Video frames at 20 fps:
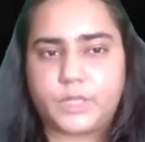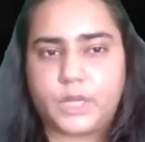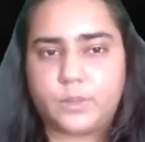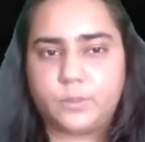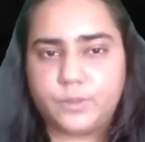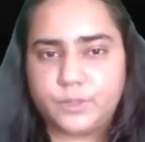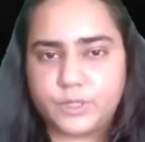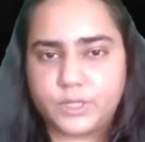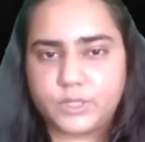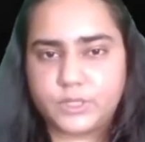
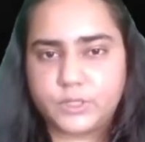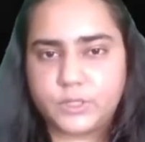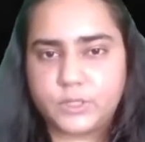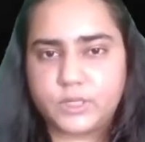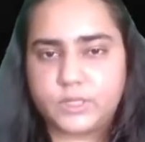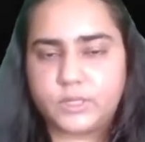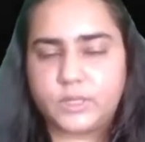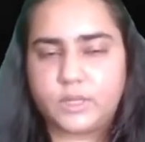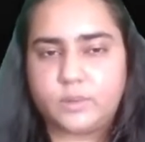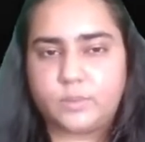
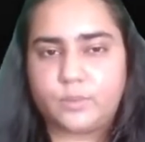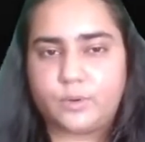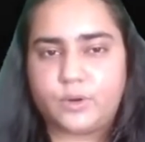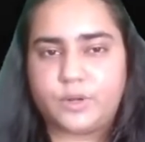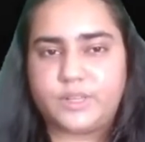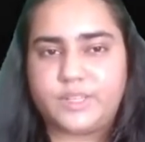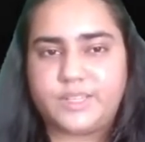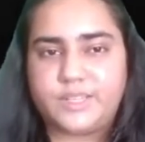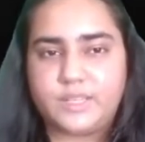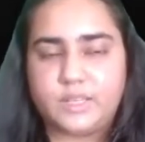computationally they are
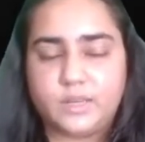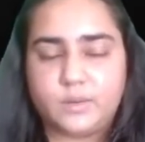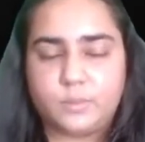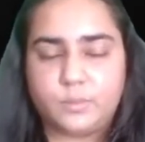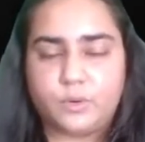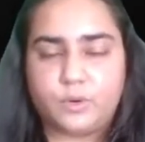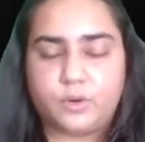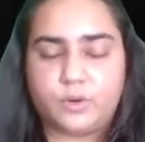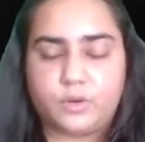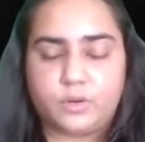more
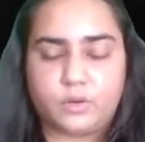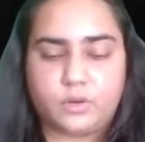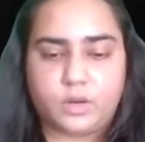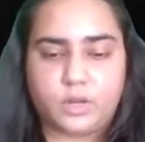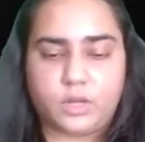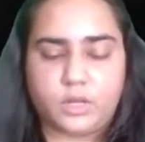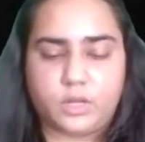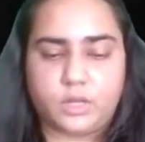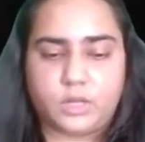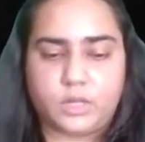more
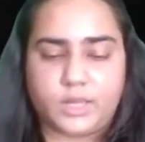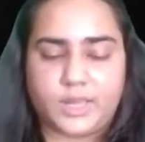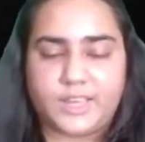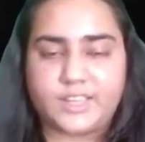uh,